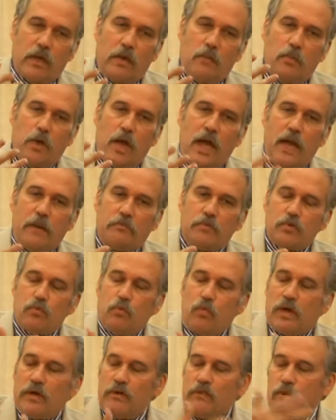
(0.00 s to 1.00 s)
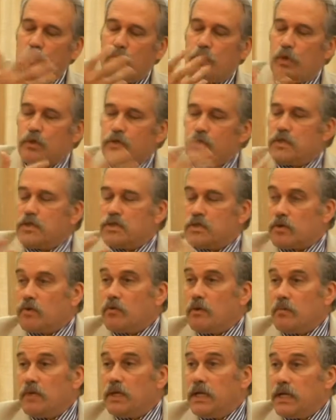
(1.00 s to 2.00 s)
Perhaps one of the most
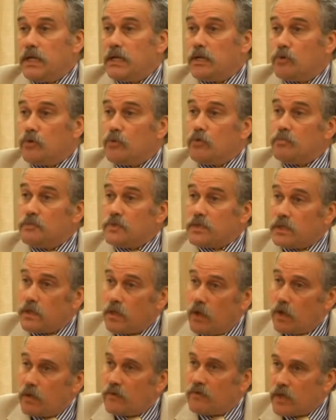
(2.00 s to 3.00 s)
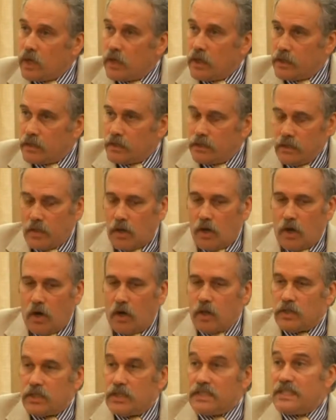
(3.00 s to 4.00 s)
discriminated groups in all of Ghana
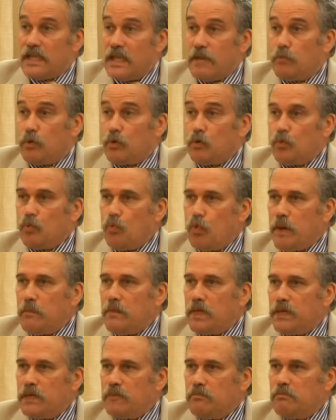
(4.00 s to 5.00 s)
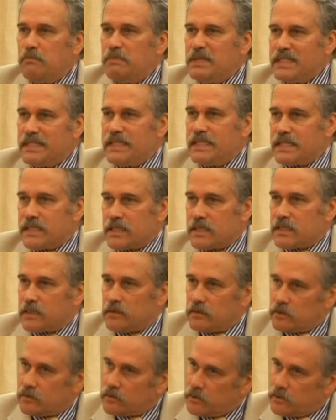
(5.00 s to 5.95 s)
are disabled women business